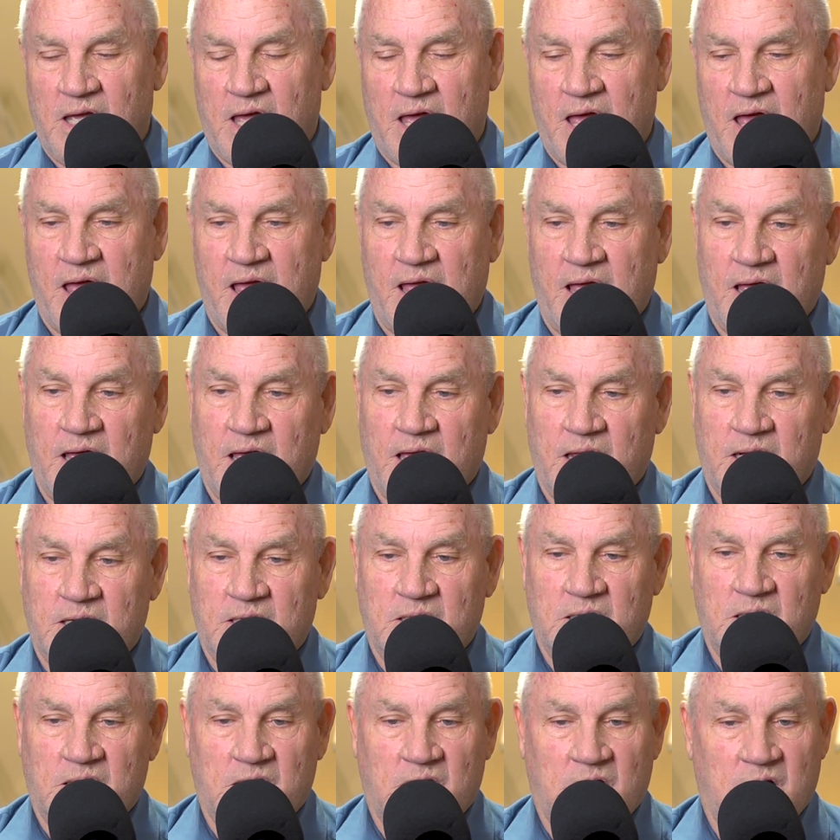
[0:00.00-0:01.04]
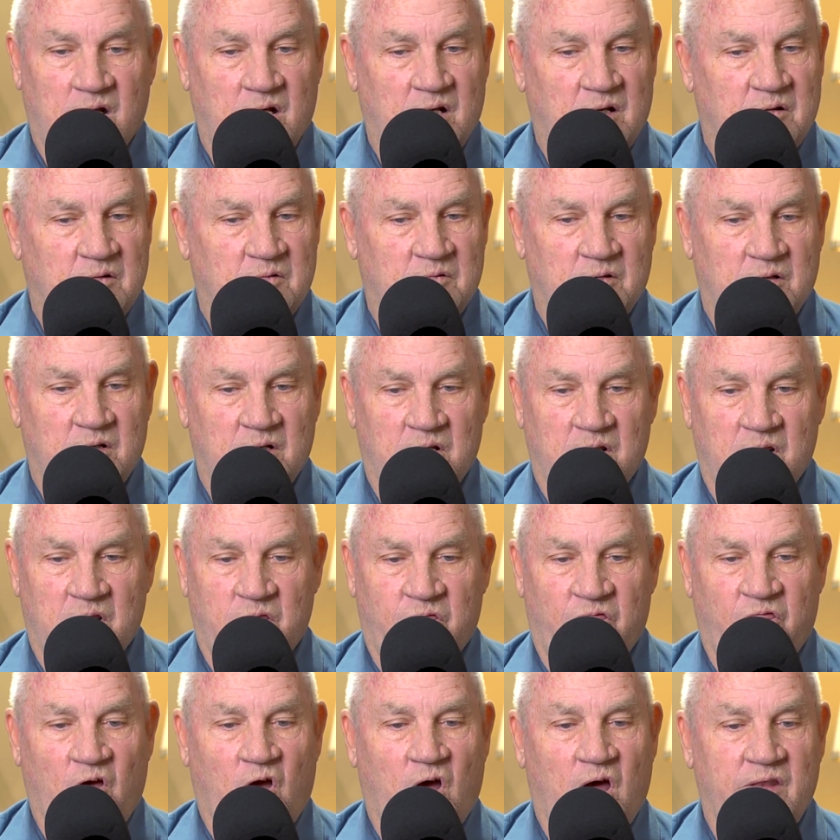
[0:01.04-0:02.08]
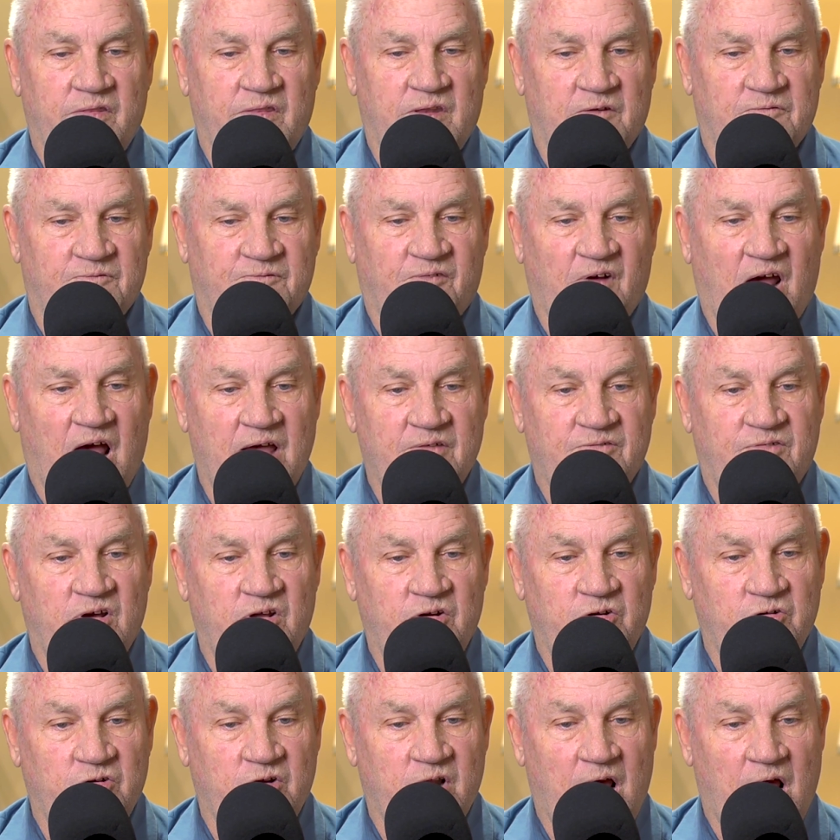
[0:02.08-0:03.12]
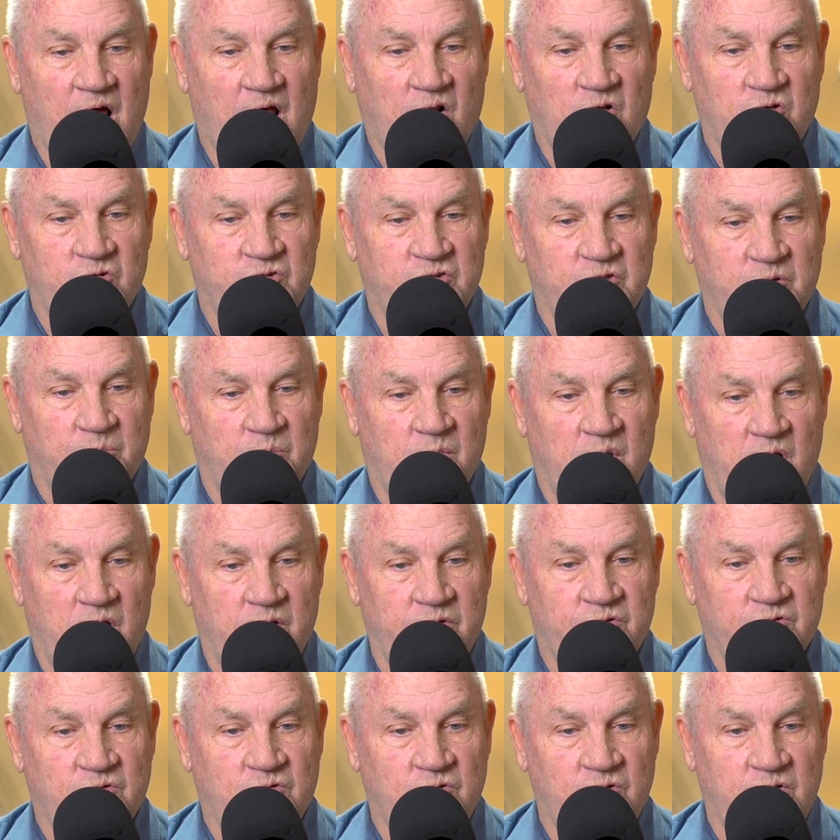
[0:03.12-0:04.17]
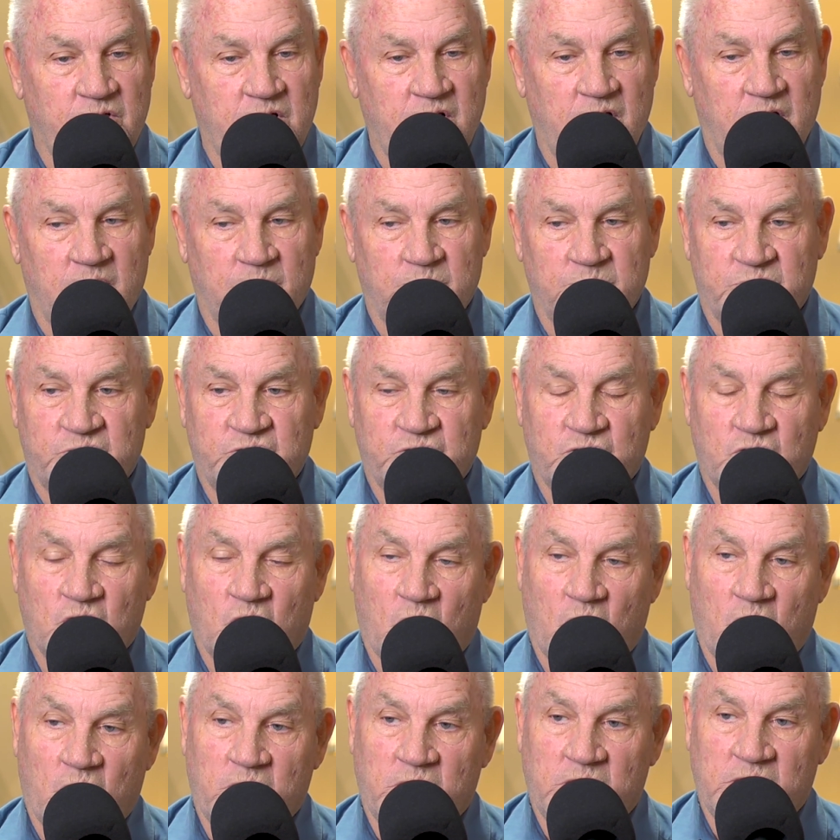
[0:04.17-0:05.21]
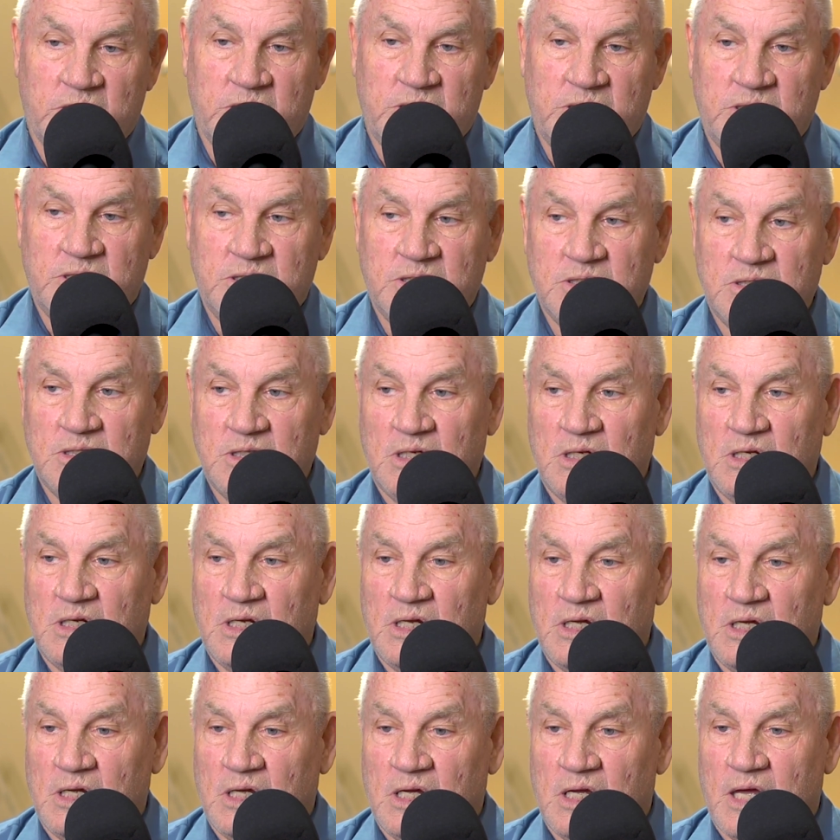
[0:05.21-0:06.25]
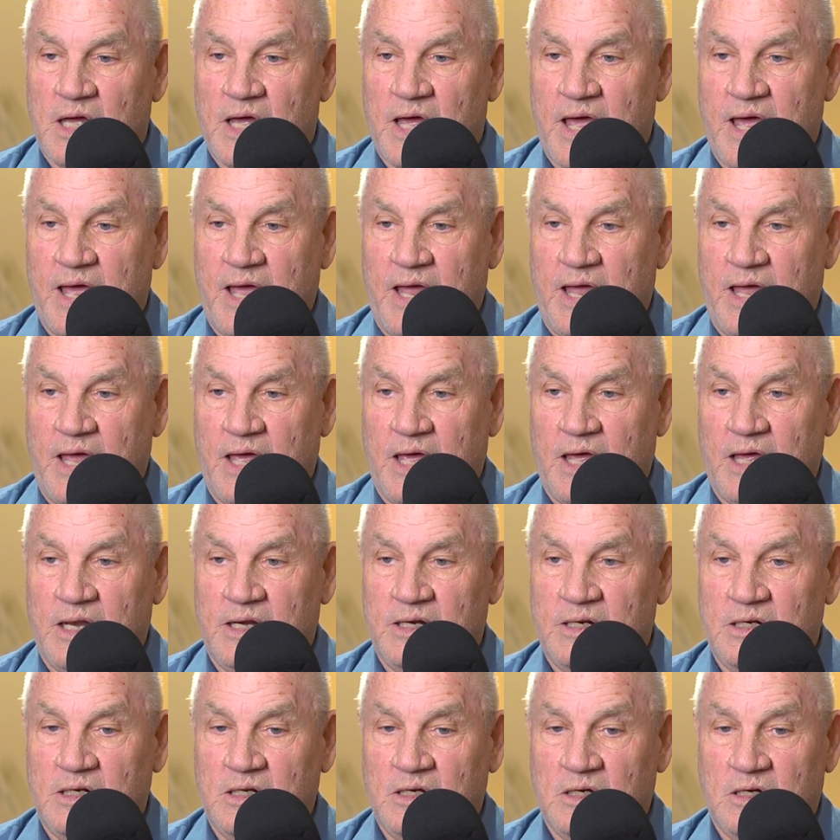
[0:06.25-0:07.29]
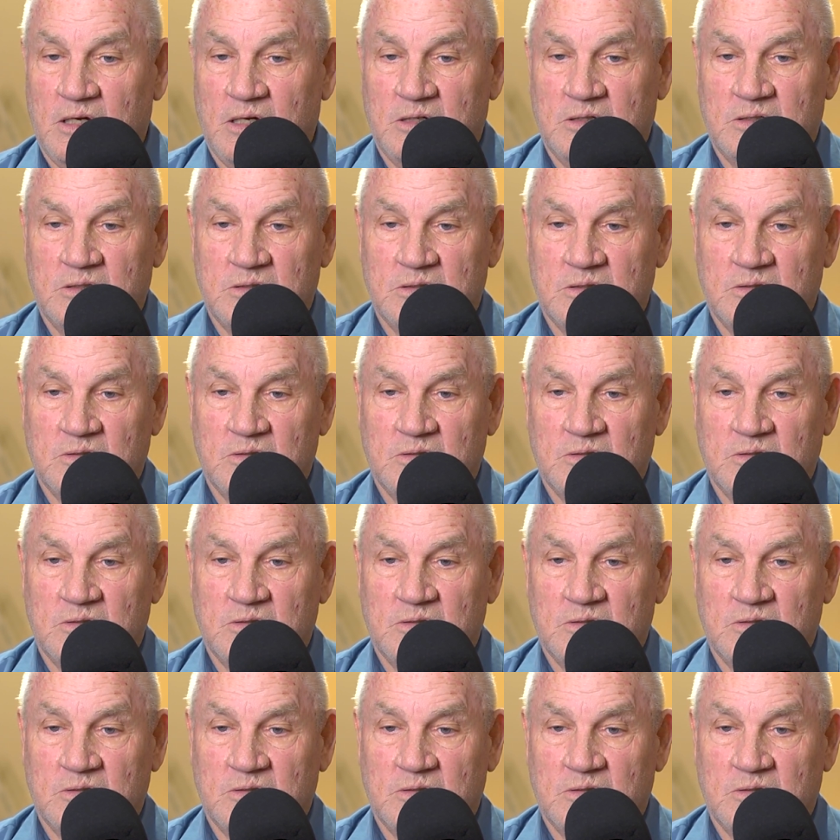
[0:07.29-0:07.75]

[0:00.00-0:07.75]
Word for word: And uh, thought that $500 a month could get him started and uh,